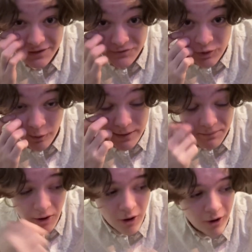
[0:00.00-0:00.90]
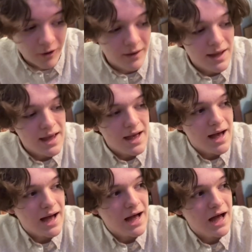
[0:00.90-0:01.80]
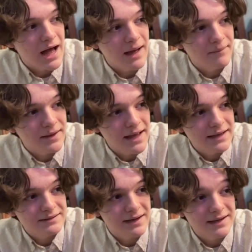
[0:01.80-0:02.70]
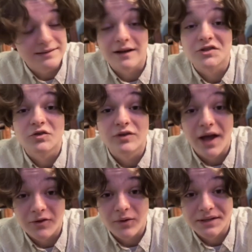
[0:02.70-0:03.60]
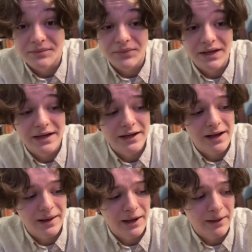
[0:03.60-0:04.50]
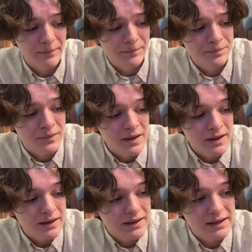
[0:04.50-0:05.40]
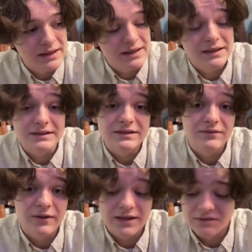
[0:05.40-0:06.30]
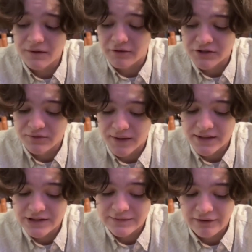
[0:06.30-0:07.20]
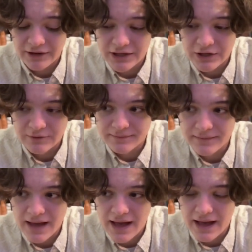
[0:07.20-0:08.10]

of Joy bar. It has, like, a Dr. Nut recipe. It's very sweet. It's very cute.